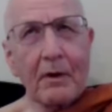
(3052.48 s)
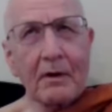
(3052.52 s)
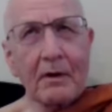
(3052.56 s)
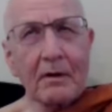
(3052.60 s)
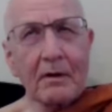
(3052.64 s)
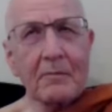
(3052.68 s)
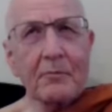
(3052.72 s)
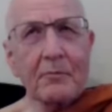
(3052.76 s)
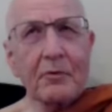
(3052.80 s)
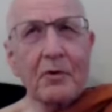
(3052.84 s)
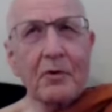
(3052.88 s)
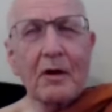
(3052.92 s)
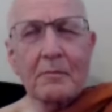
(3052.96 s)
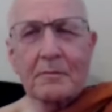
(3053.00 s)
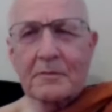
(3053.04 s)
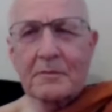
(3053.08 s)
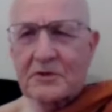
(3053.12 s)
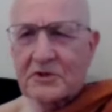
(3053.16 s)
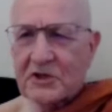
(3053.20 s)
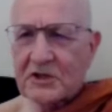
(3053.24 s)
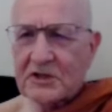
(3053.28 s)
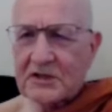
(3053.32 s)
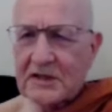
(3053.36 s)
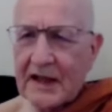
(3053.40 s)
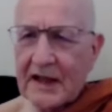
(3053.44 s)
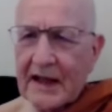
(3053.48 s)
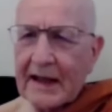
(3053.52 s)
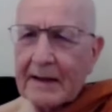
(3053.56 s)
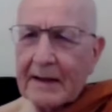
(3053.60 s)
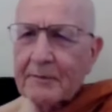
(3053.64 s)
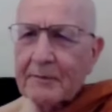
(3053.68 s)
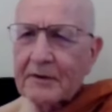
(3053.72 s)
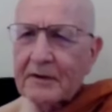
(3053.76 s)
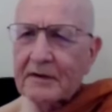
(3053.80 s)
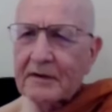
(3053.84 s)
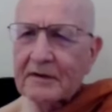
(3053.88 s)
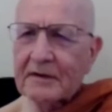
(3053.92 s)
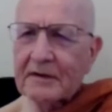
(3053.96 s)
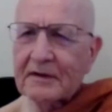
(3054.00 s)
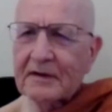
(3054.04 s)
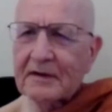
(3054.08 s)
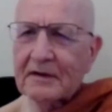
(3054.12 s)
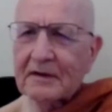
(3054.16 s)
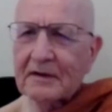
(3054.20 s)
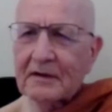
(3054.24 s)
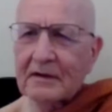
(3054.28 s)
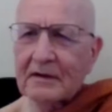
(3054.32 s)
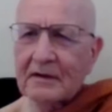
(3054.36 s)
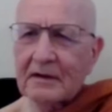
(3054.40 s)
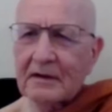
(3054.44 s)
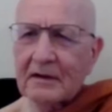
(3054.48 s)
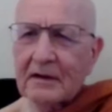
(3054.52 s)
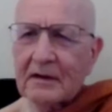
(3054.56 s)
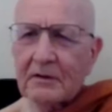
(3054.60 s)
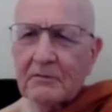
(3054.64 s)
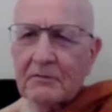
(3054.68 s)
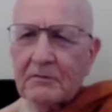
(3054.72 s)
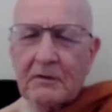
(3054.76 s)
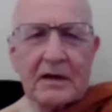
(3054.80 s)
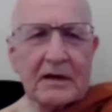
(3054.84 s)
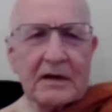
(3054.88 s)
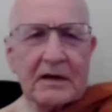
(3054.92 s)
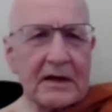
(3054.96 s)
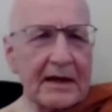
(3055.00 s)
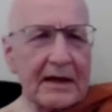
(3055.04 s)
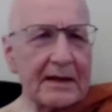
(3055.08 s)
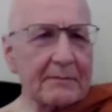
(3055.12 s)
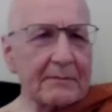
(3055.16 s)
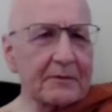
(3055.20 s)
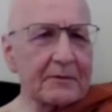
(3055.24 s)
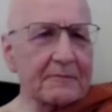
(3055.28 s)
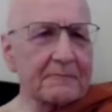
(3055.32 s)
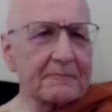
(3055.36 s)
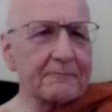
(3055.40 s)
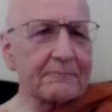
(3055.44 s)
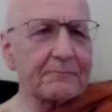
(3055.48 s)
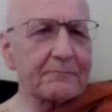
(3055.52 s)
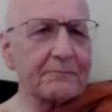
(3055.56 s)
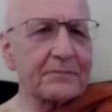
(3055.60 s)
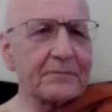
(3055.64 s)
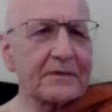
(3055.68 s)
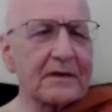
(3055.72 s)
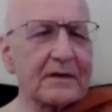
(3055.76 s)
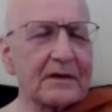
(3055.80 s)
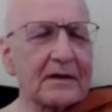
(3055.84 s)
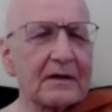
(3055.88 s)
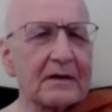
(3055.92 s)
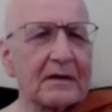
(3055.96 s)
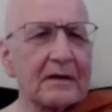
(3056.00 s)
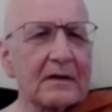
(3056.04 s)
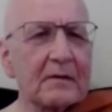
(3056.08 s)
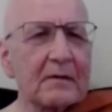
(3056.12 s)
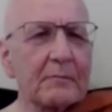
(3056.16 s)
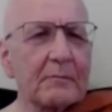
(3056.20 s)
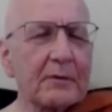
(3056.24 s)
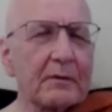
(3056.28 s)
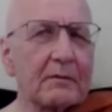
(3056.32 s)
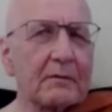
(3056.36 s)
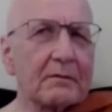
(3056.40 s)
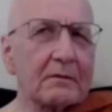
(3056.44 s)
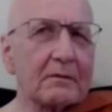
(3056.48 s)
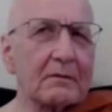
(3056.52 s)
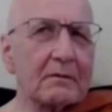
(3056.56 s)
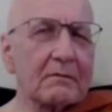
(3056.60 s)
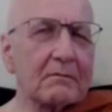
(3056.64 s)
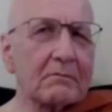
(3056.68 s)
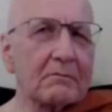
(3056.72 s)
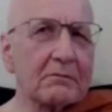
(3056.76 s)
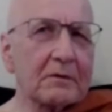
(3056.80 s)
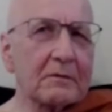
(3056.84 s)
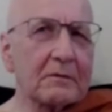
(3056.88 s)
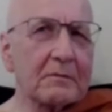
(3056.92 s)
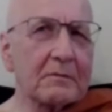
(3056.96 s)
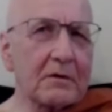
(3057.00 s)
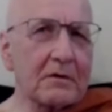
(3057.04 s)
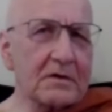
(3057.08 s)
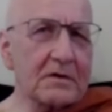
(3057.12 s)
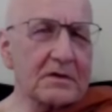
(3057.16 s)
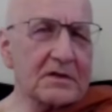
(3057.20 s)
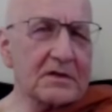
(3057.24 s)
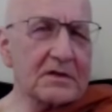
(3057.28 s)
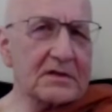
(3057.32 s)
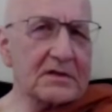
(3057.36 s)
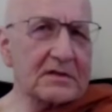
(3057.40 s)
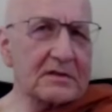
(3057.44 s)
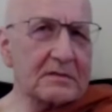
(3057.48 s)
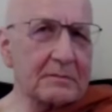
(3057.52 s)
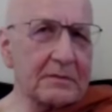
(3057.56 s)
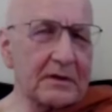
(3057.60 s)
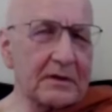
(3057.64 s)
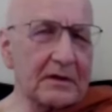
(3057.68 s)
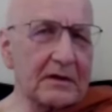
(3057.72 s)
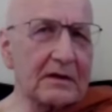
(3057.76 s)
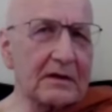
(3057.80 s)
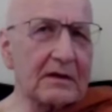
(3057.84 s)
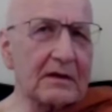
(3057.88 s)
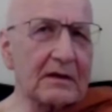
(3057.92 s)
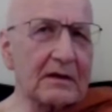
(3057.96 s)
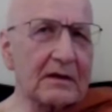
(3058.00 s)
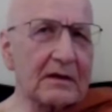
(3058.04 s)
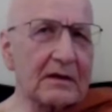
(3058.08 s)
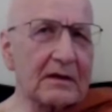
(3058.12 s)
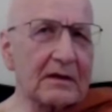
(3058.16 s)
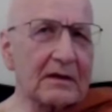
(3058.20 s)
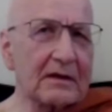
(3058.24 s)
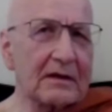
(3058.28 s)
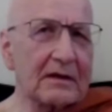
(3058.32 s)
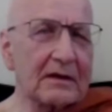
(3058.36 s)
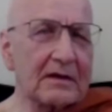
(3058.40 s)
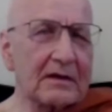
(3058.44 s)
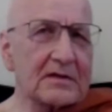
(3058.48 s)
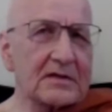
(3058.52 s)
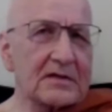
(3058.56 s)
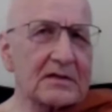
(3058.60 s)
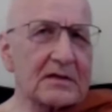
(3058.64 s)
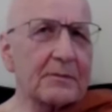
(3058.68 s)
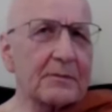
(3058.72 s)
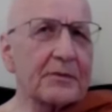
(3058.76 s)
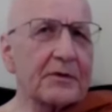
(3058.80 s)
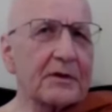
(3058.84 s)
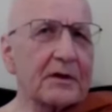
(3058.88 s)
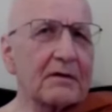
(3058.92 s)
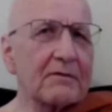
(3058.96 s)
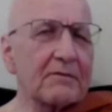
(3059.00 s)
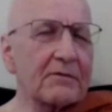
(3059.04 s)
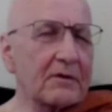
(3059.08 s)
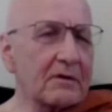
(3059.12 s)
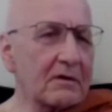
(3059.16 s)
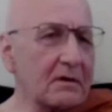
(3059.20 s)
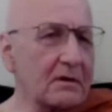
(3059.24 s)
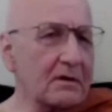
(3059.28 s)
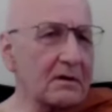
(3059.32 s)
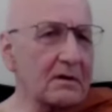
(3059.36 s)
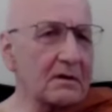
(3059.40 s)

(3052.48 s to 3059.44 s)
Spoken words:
part of the problem is just habit, ingrained habit. But remorse to me is something of the